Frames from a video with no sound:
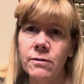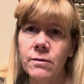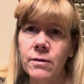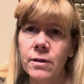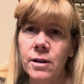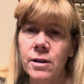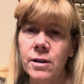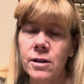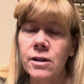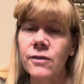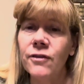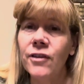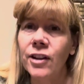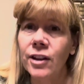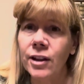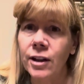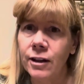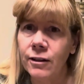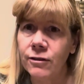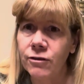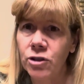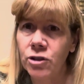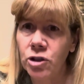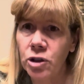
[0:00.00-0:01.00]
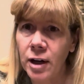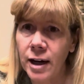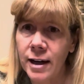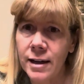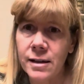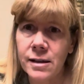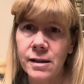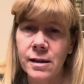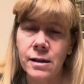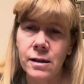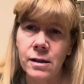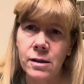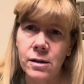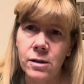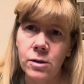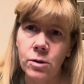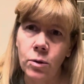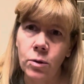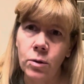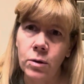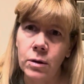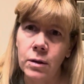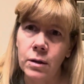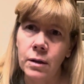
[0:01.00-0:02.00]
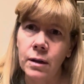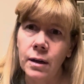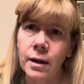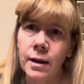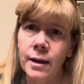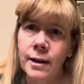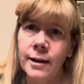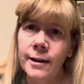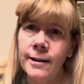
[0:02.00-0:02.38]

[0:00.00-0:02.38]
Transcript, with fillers: this feeling of crisis or